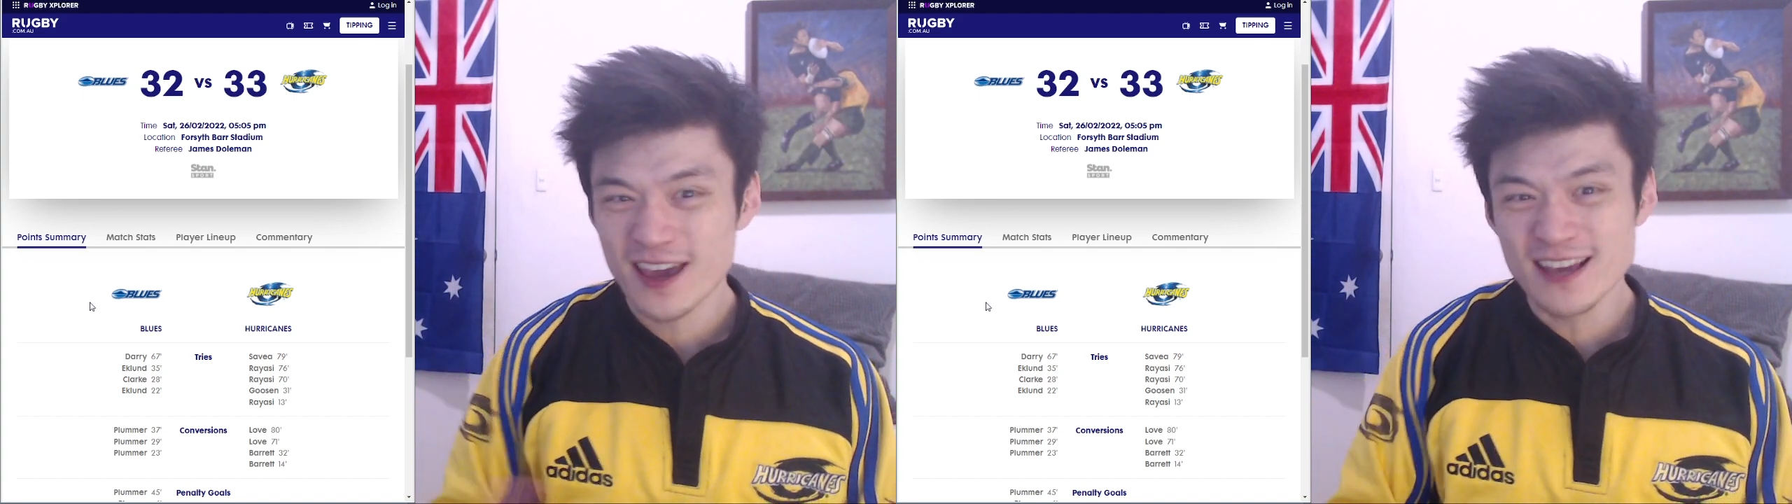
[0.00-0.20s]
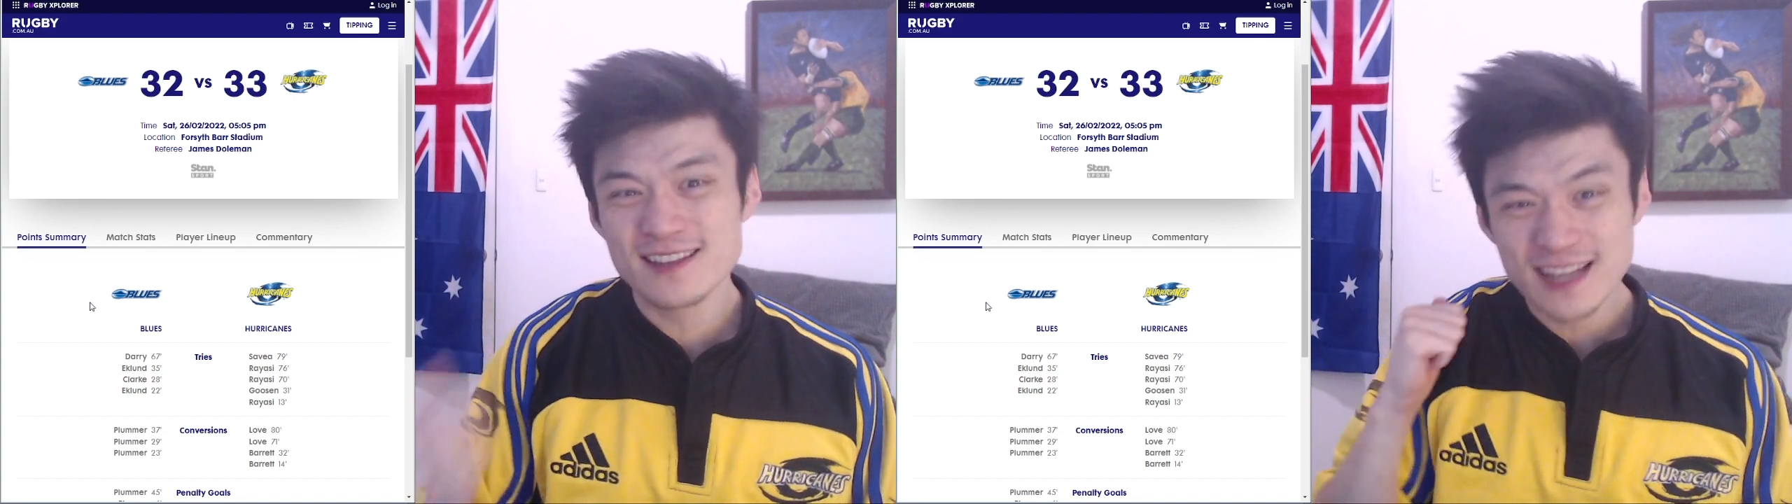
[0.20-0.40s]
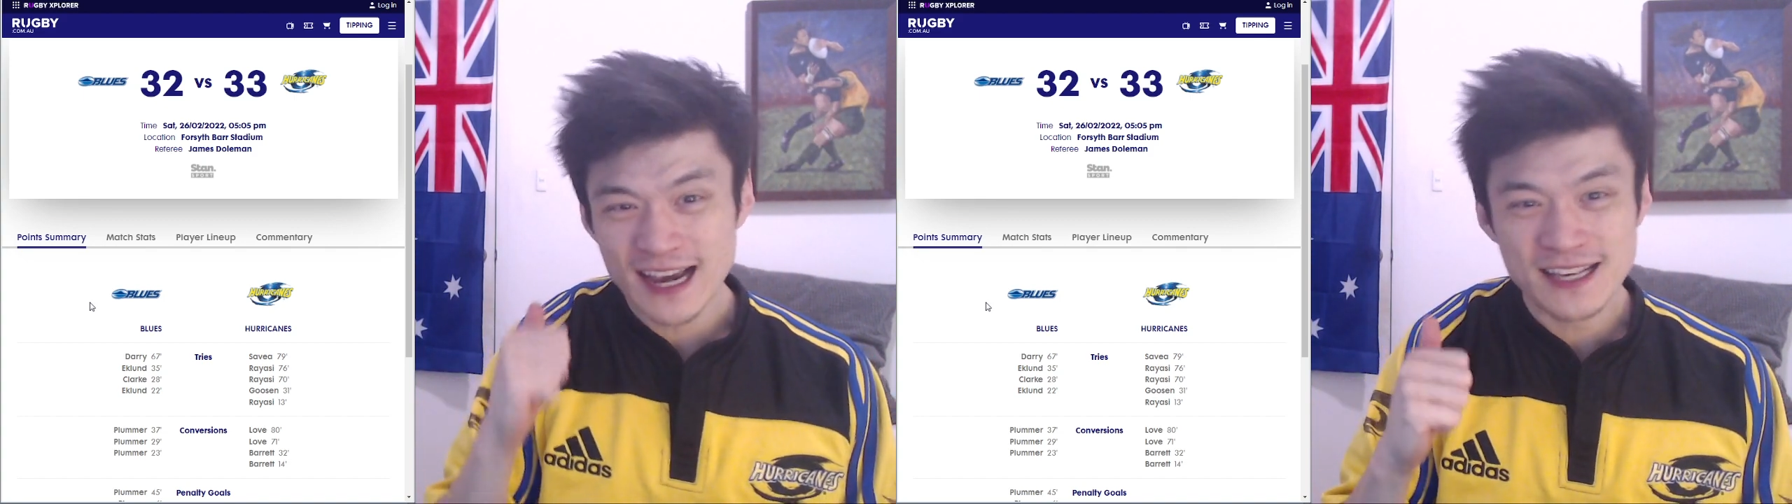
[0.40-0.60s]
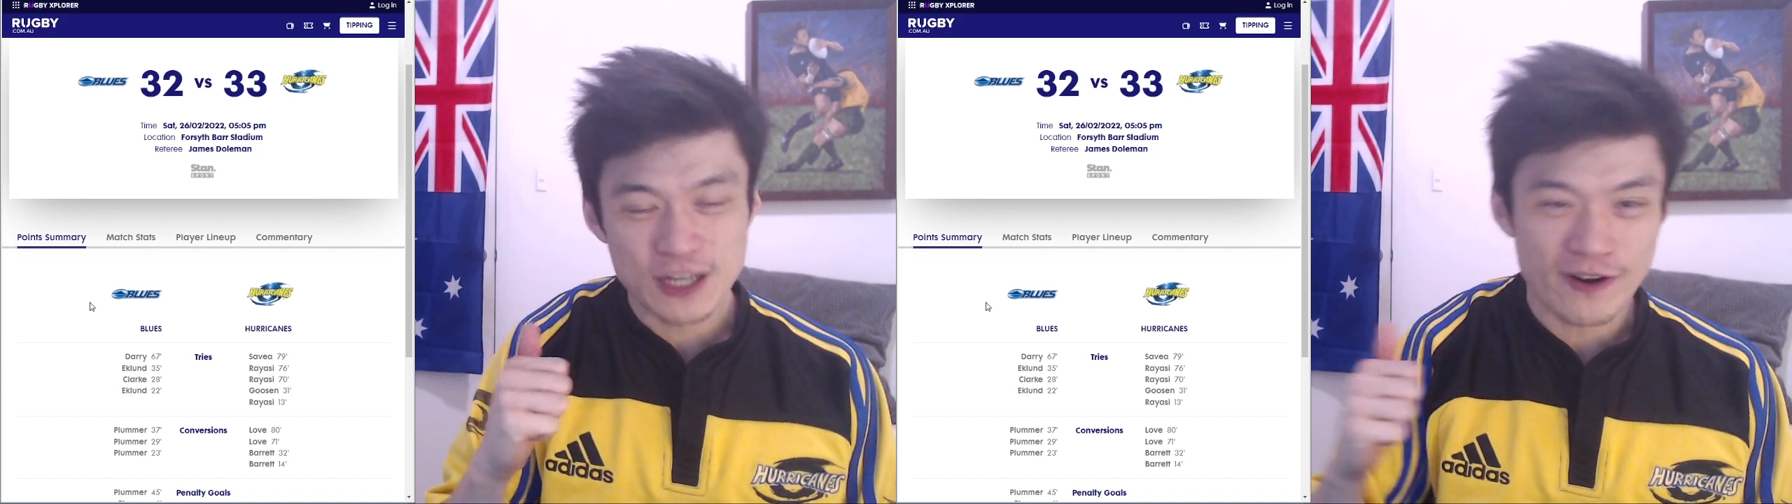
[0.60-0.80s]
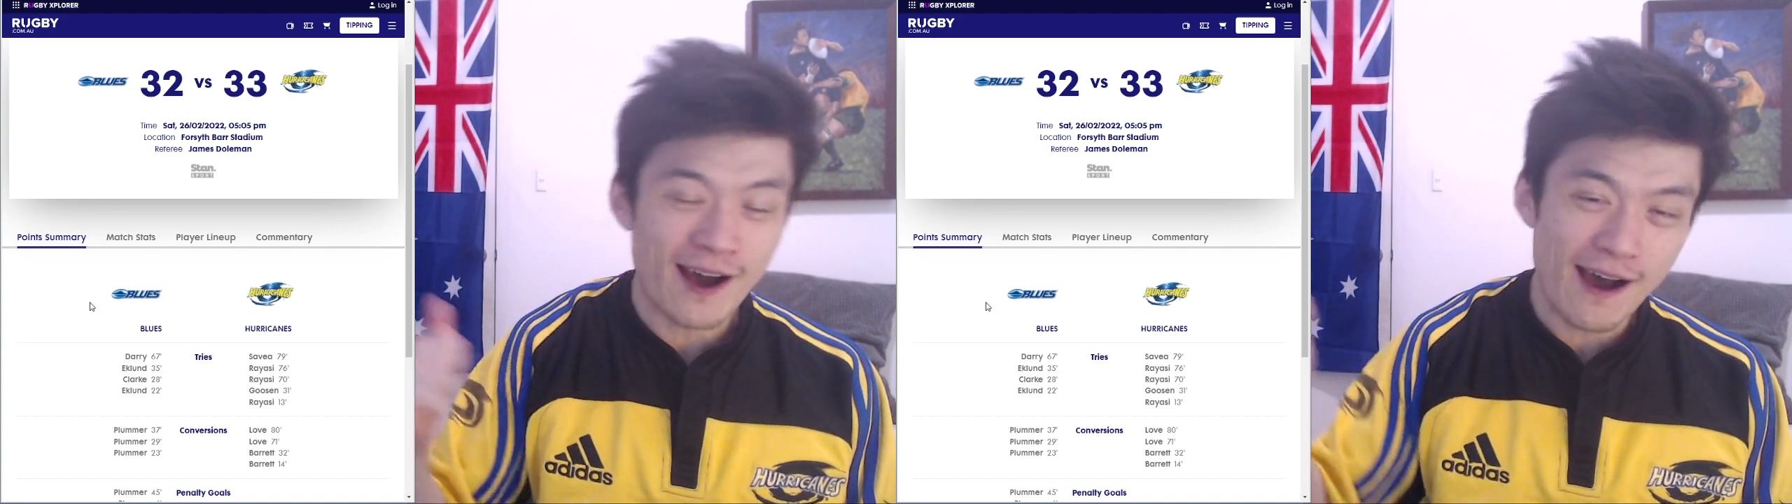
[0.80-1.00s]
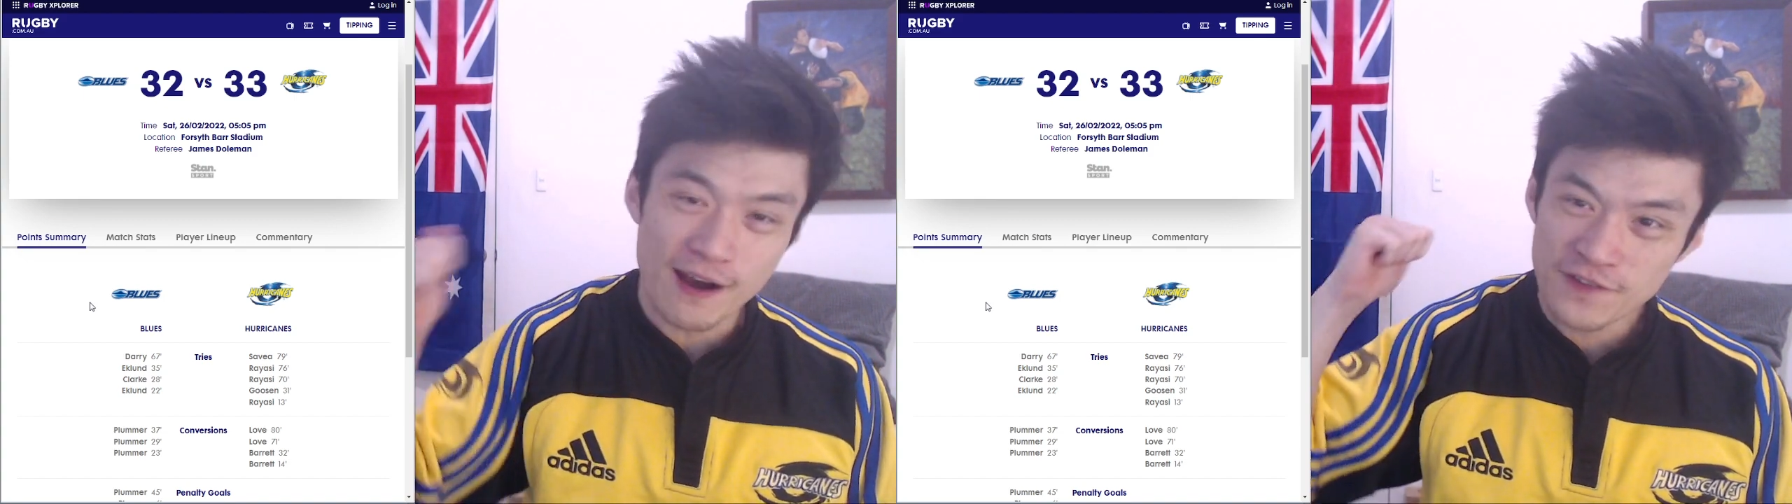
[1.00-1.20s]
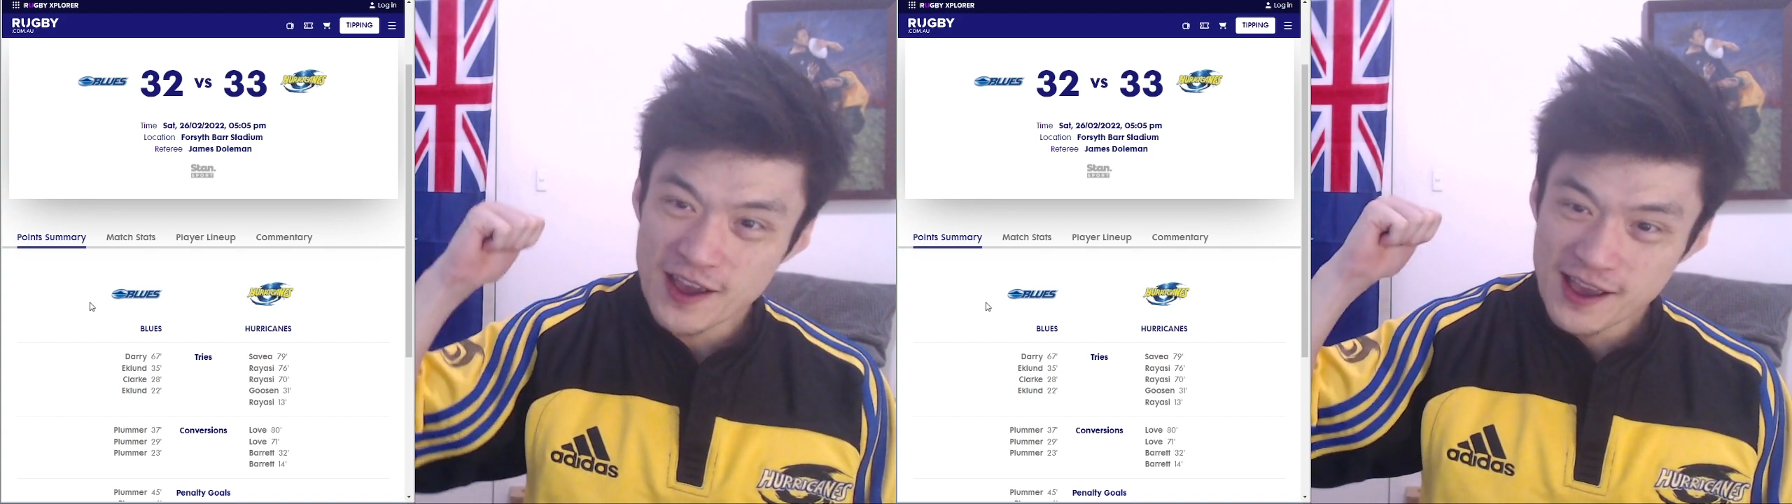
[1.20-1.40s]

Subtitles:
inside his own half,